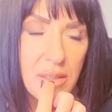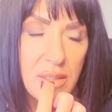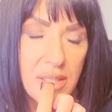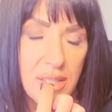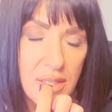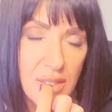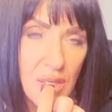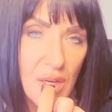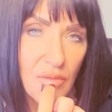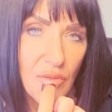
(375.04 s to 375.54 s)

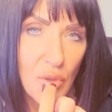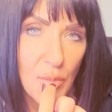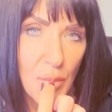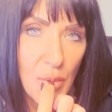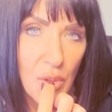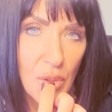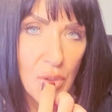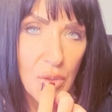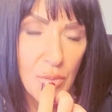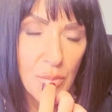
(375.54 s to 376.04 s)

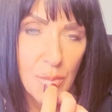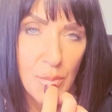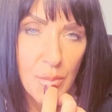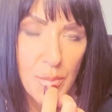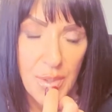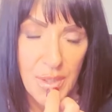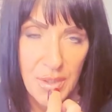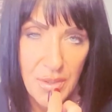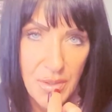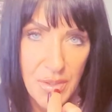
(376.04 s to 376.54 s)
dissolvable
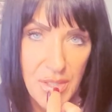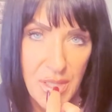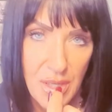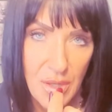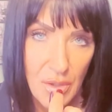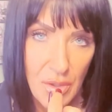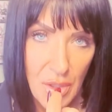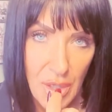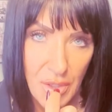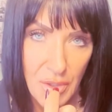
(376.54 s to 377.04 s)
pills that
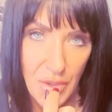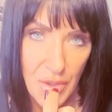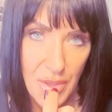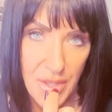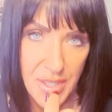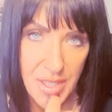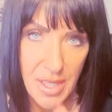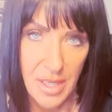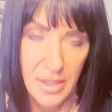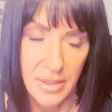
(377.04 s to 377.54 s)
are under the
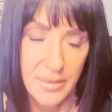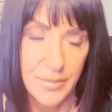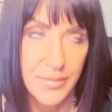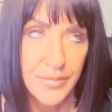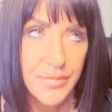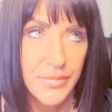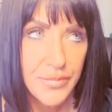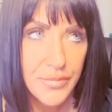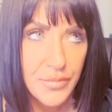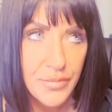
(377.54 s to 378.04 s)
tongue.
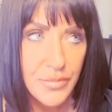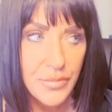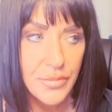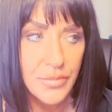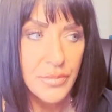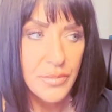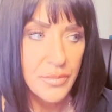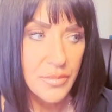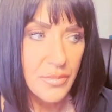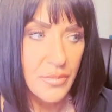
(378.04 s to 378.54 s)

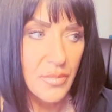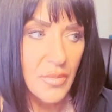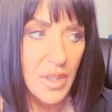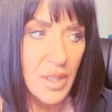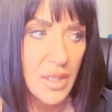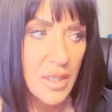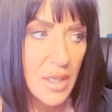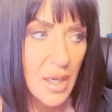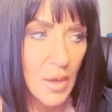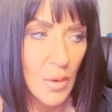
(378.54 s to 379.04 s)

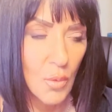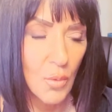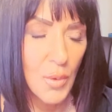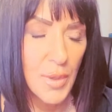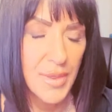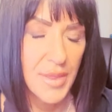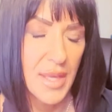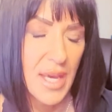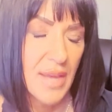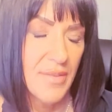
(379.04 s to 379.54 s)

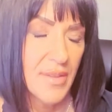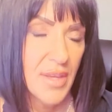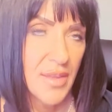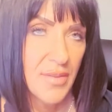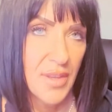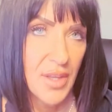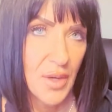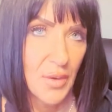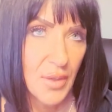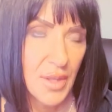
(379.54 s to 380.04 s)
With and then
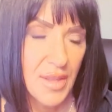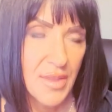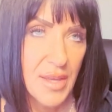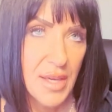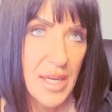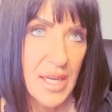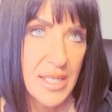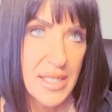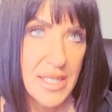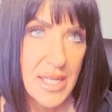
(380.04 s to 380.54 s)
the only
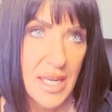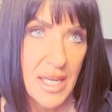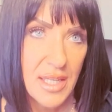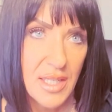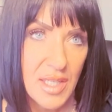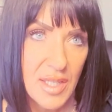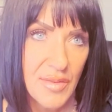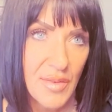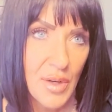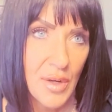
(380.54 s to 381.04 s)
thing I take
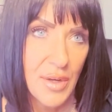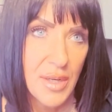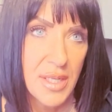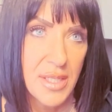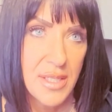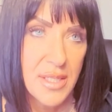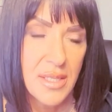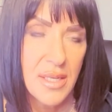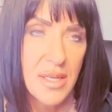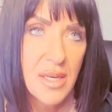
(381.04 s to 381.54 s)
as far
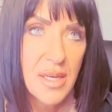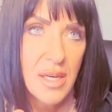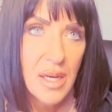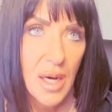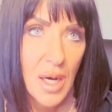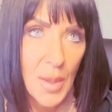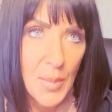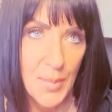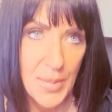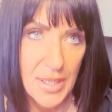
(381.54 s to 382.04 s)
as
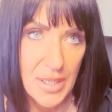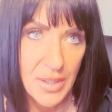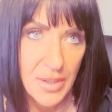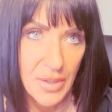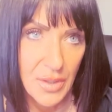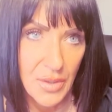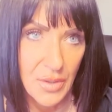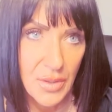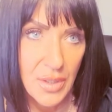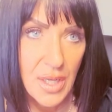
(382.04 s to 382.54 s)
a
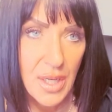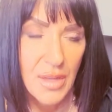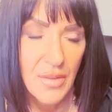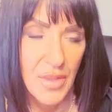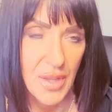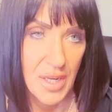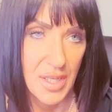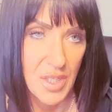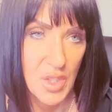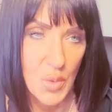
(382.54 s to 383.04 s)
pill
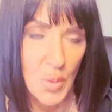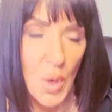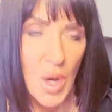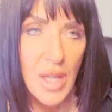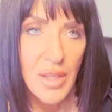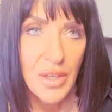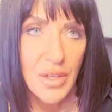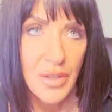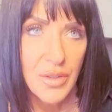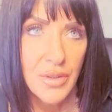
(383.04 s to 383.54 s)
that I
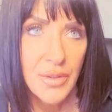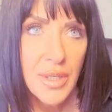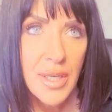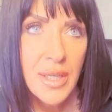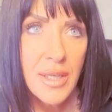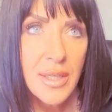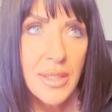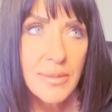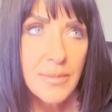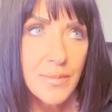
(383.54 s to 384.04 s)
swallow
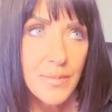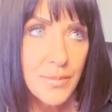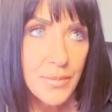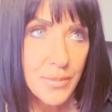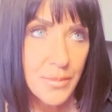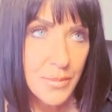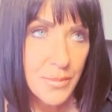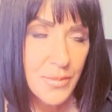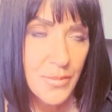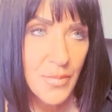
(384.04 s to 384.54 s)

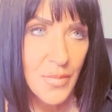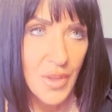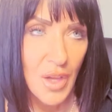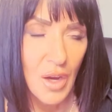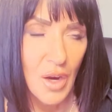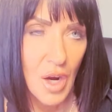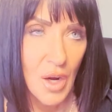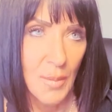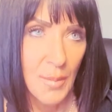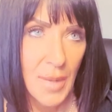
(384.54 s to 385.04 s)

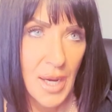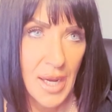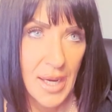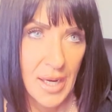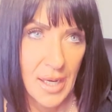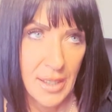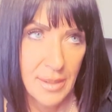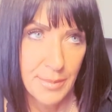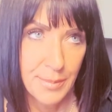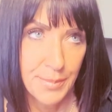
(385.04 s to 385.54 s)
are my
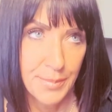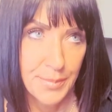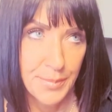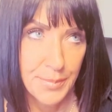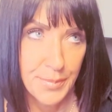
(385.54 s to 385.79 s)
um,